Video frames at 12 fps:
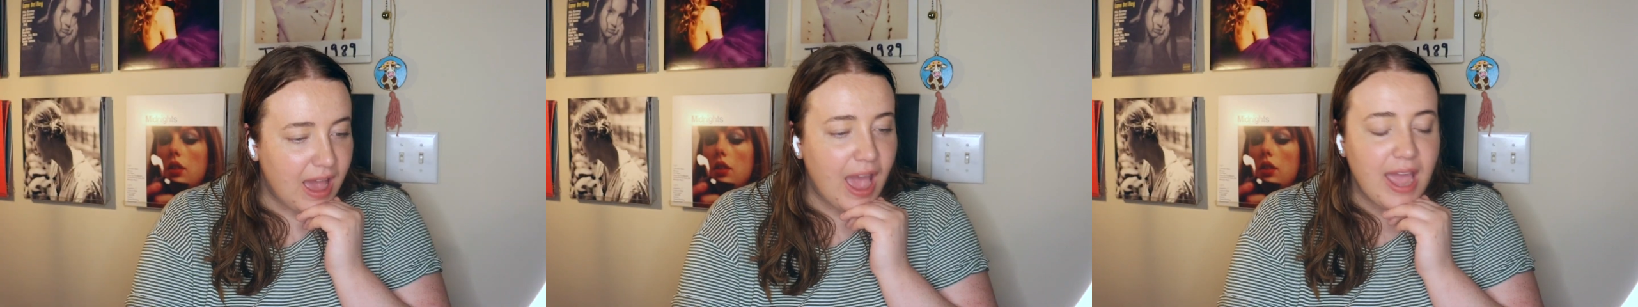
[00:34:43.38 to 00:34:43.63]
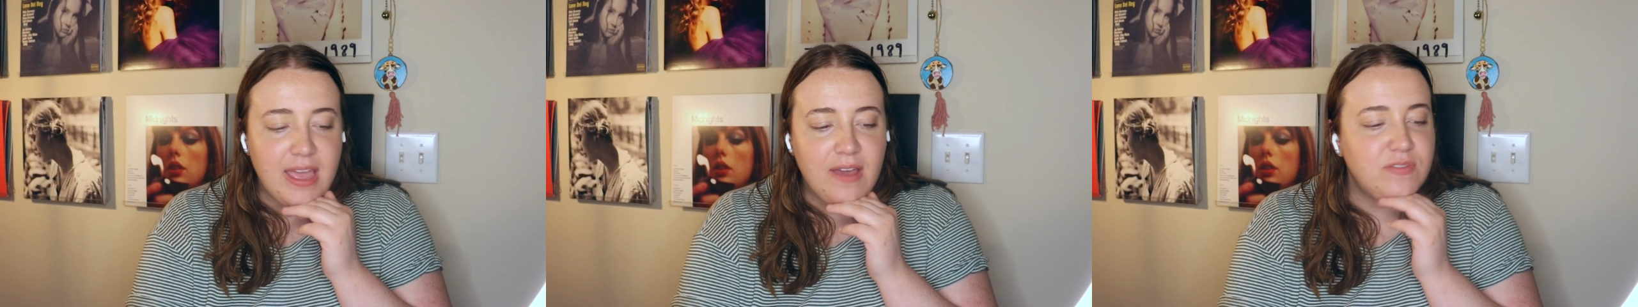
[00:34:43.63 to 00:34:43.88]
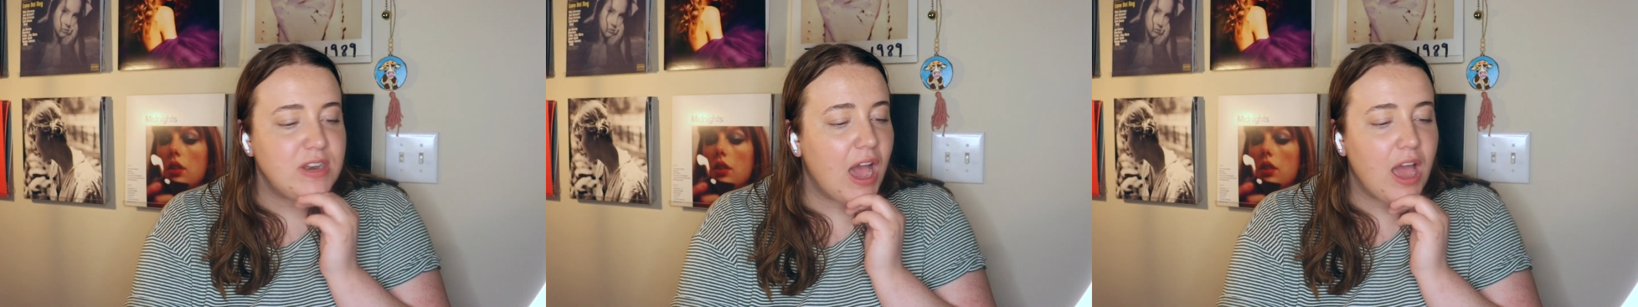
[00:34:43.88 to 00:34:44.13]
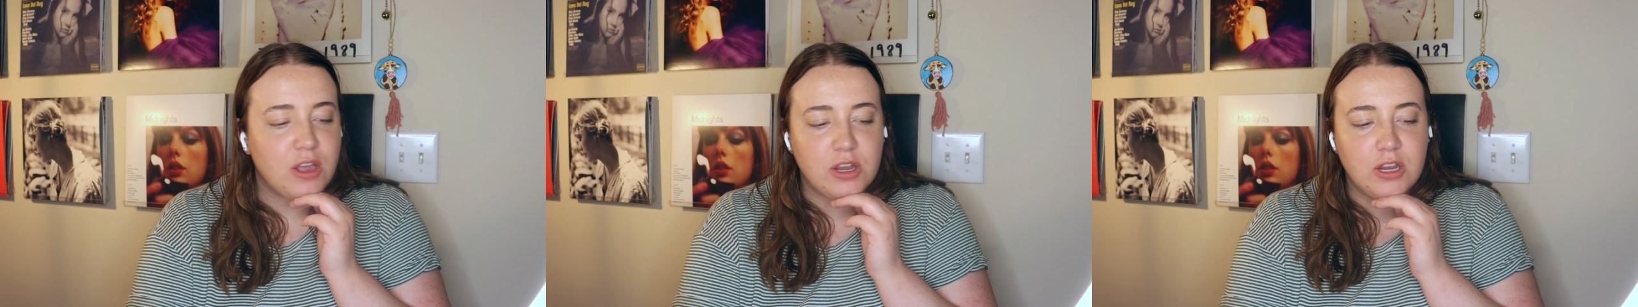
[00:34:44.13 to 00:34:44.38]
Speaker 1: I have
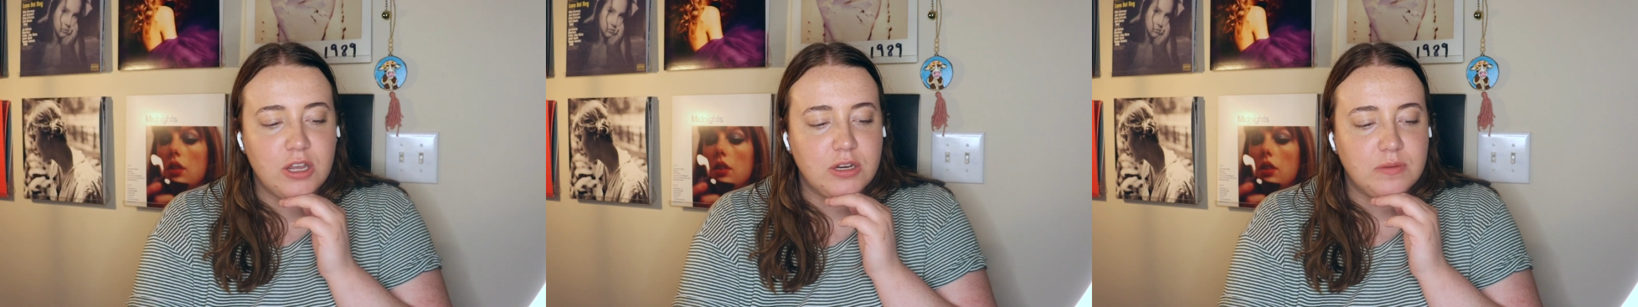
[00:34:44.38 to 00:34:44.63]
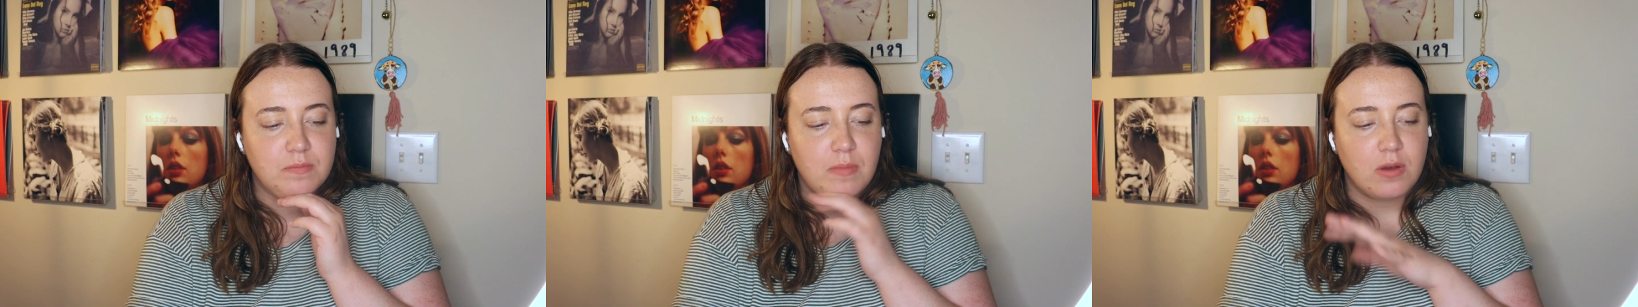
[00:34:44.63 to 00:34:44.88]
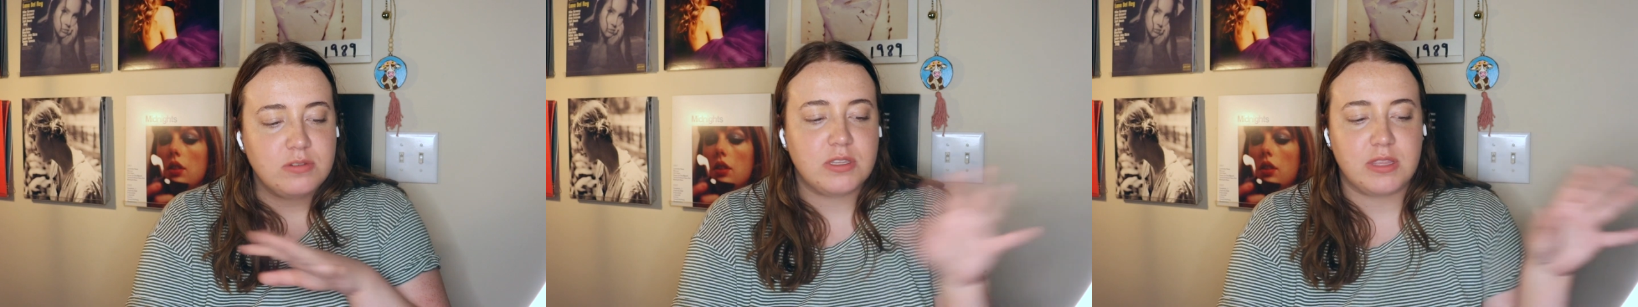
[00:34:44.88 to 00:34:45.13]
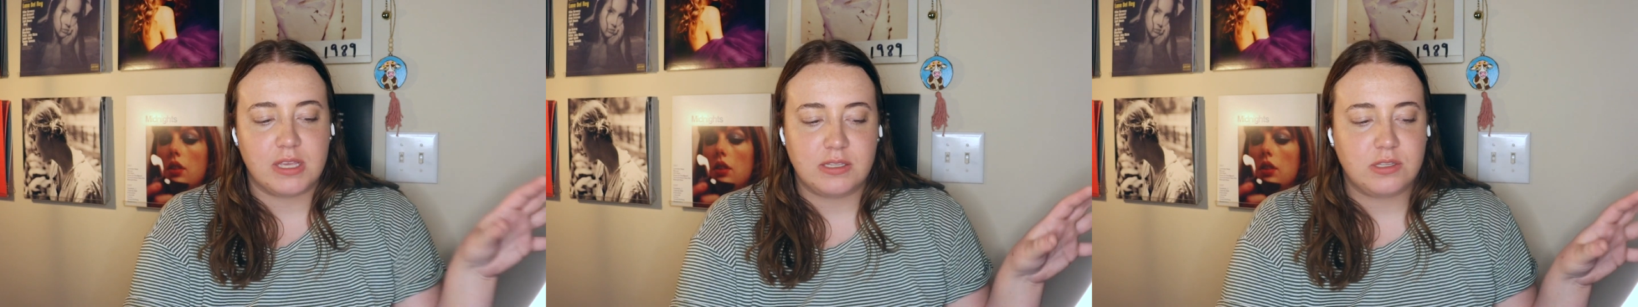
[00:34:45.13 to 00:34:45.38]
not heard most
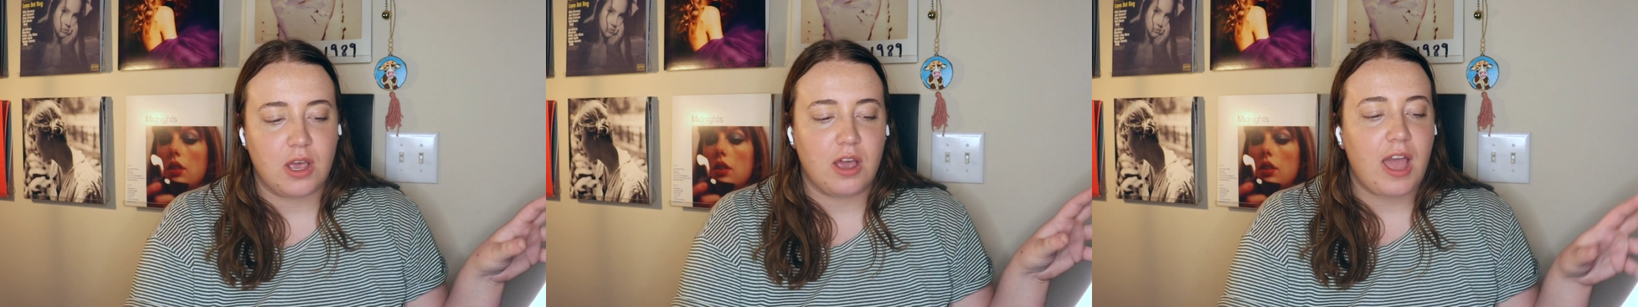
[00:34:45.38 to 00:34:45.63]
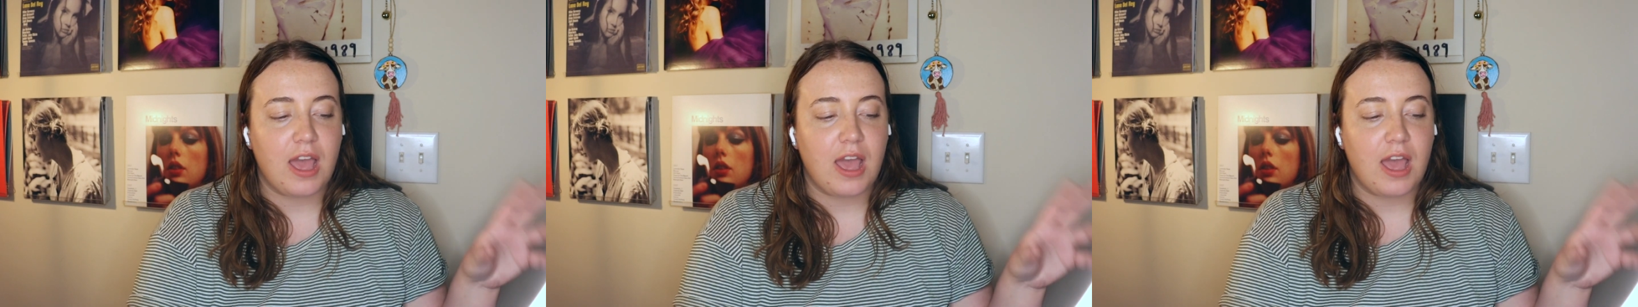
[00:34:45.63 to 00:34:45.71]
of this song.